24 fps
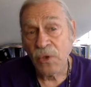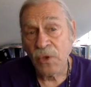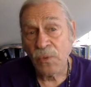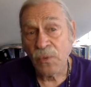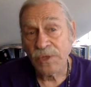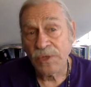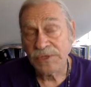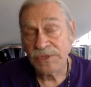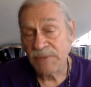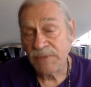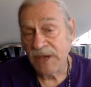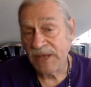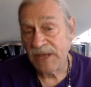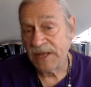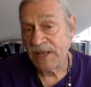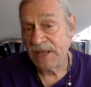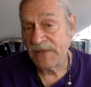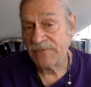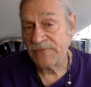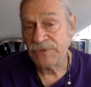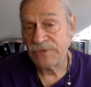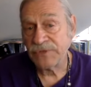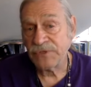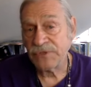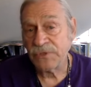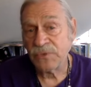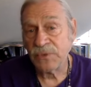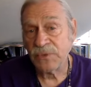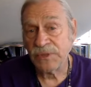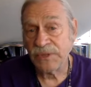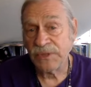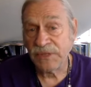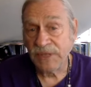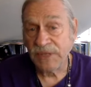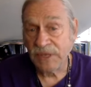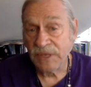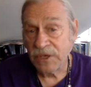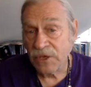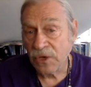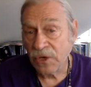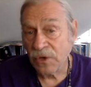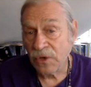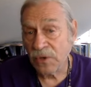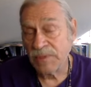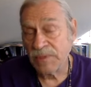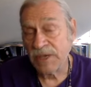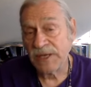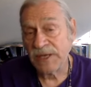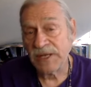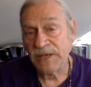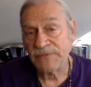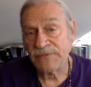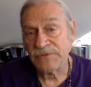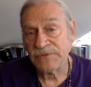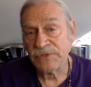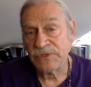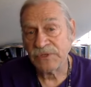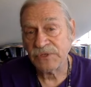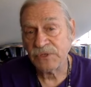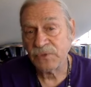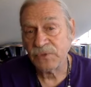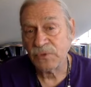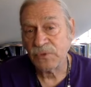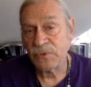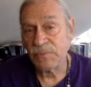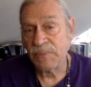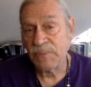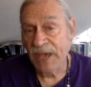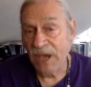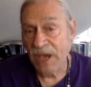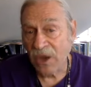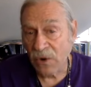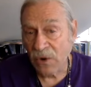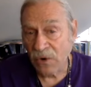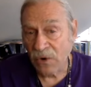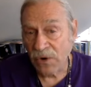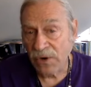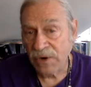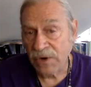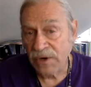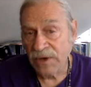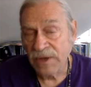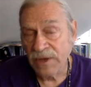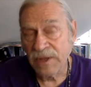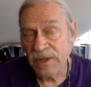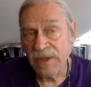which might have to do with ego, it might have to do with power.